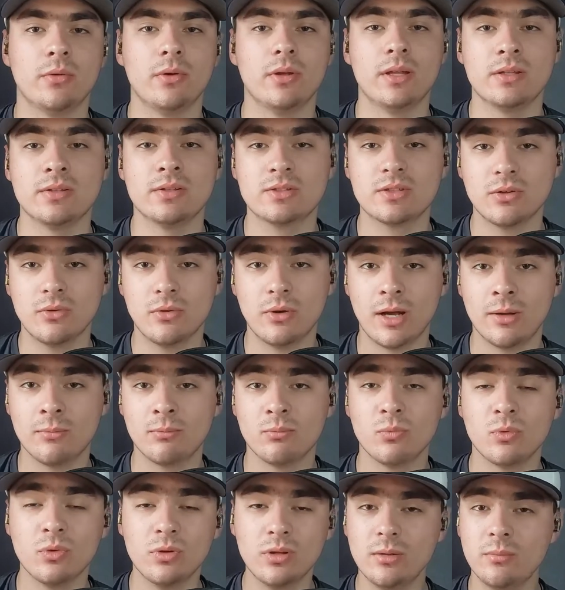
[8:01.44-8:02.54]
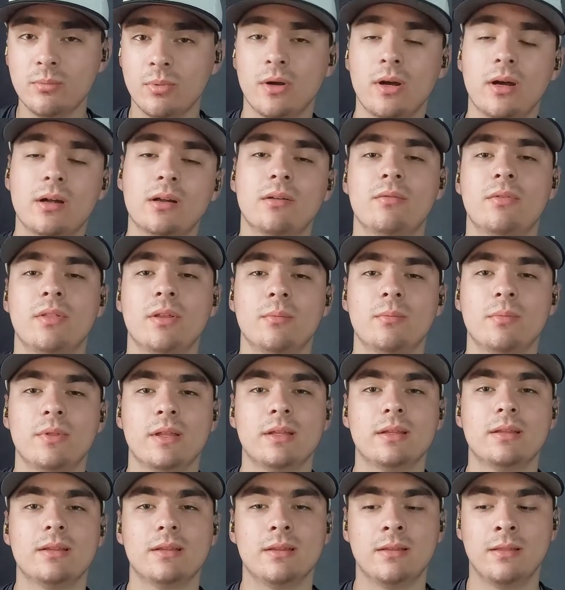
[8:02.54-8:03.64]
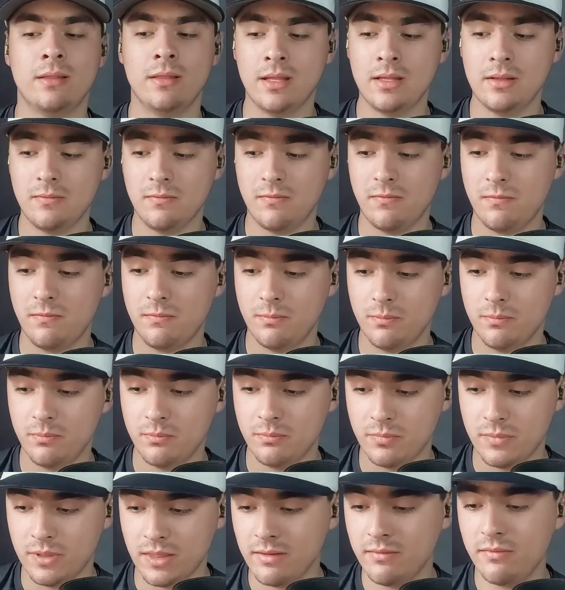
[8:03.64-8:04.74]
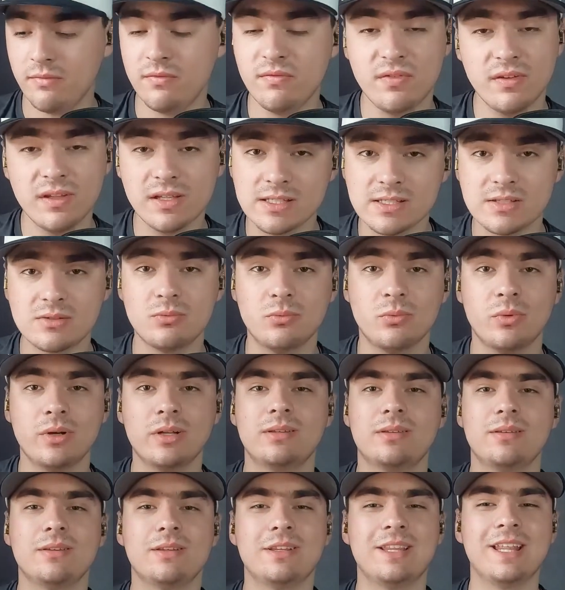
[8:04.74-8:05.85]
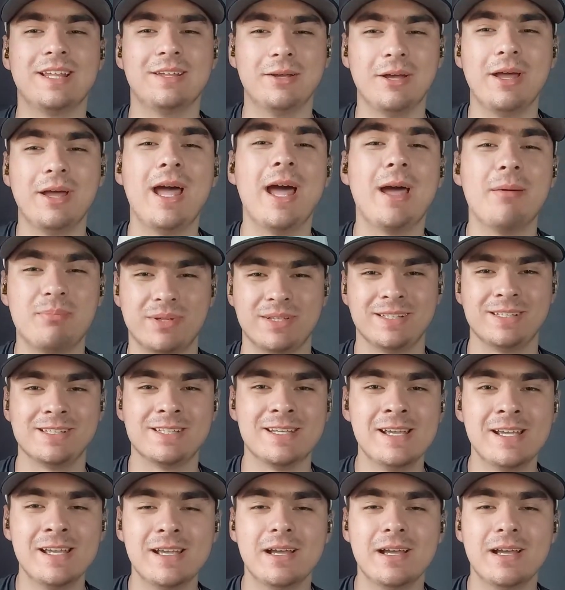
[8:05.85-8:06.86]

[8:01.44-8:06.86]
And so I'm really proud of them that they fixed what that happened.